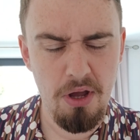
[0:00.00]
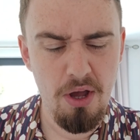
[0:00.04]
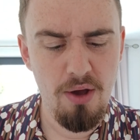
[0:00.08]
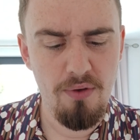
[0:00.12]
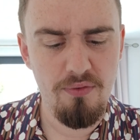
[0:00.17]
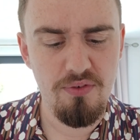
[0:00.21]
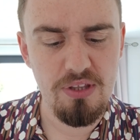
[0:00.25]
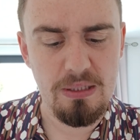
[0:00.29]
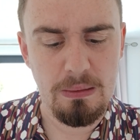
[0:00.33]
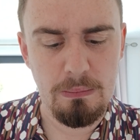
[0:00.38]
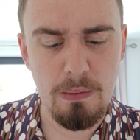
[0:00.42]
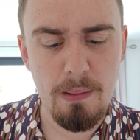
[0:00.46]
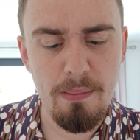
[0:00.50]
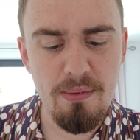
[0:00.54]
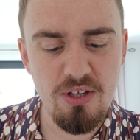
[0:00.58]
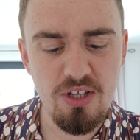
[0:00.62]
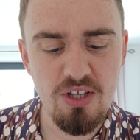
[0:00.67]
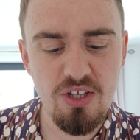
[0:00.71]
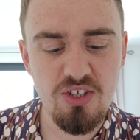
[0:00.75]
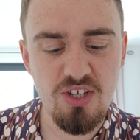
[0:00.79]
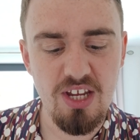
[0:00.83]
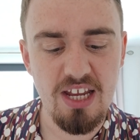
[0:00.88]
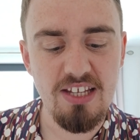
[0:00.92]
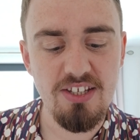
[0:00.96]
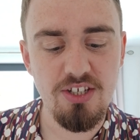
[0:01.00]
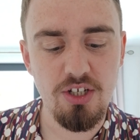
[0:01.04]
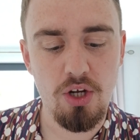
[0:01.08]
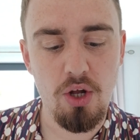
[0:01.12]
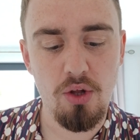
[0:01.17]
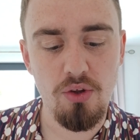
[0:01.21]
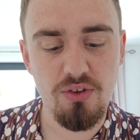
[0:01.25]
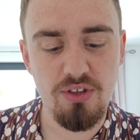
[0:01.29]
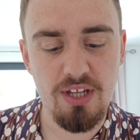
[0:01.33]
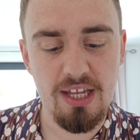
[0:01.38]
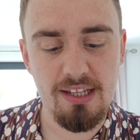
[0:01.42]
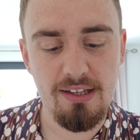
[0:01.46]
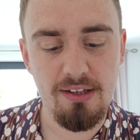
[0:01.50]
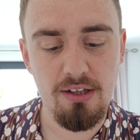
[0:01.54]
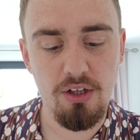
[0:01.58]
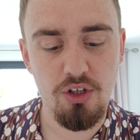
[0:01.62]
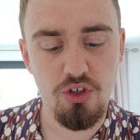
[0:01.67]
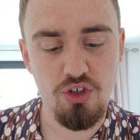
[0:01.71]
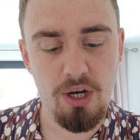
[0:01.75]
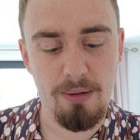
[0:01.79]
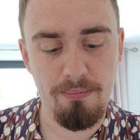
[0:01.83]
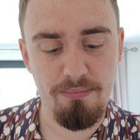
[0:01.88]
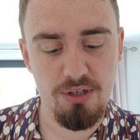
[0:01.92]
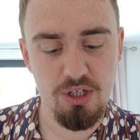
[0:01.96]
for the Women's Intercontinental
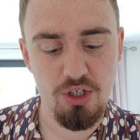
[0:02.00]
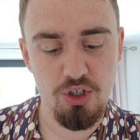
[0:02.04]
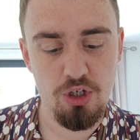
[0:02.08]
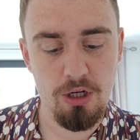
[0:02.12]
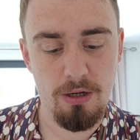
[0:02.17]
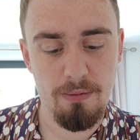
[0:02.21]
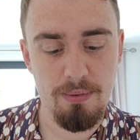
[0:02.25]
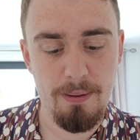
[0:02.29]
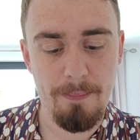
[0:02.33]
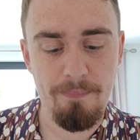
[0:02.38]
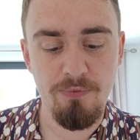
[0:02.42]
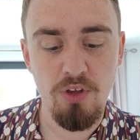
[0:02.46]
Championship.